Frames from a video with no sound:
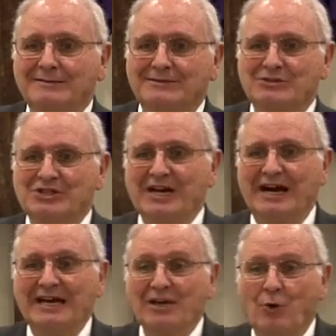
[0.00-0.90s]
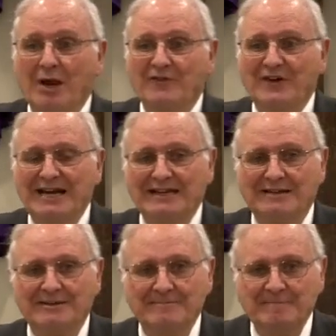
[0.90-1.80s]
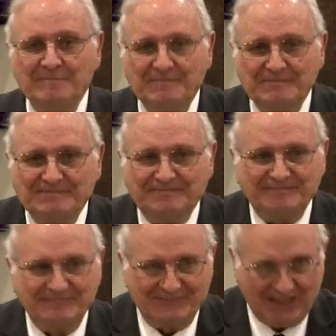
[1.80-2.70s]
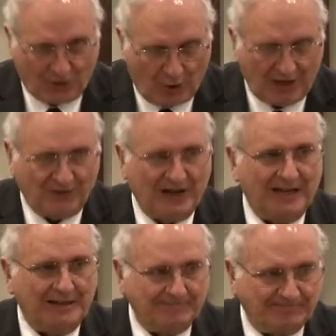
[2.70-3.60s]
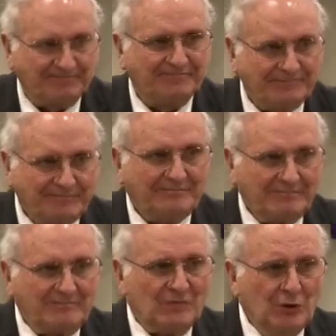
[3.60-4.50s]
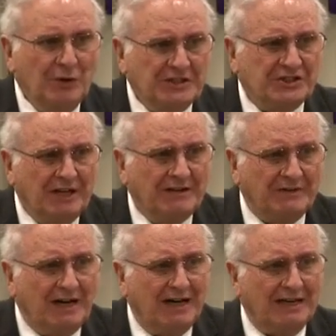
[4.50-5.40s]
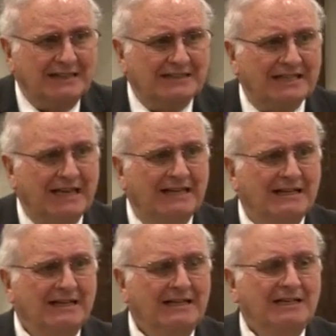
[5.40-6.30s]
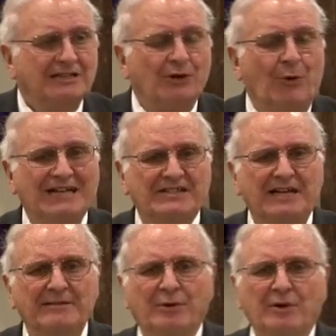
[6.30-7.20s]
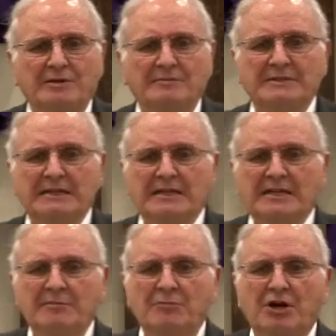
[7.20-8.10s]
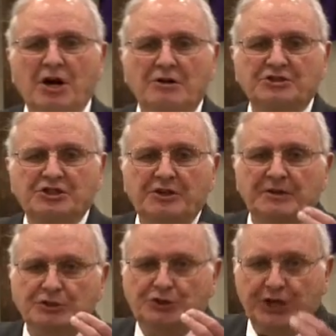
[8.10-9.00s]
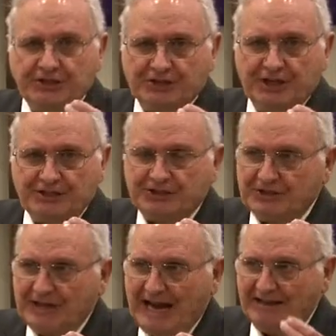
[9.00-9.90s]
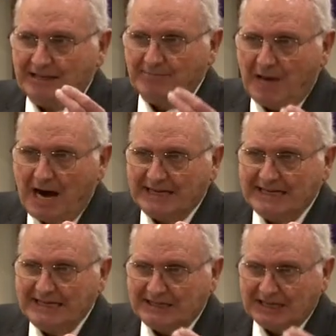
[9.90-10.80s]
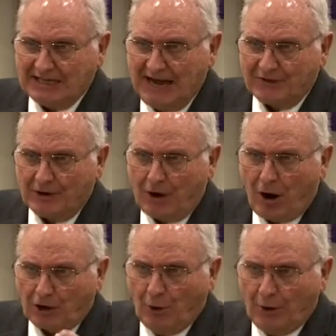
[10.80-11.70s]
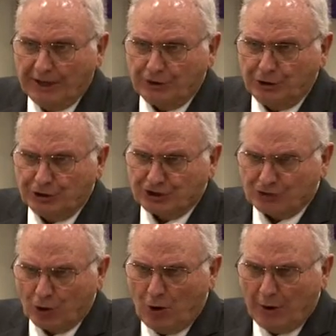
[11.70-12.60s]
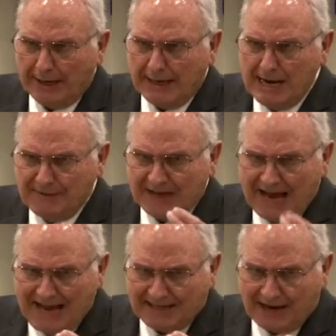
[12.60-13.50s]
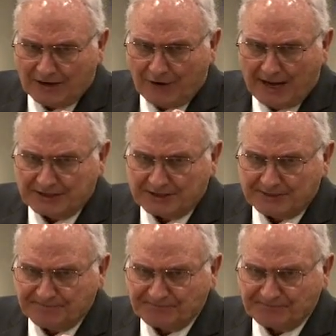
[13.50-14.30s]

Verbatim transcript: You see how he qualified it? He qualified it. You're the Son of God, he said. So why is that important? Because Jesus and the Mahdi together are going to destroy the Antichrist.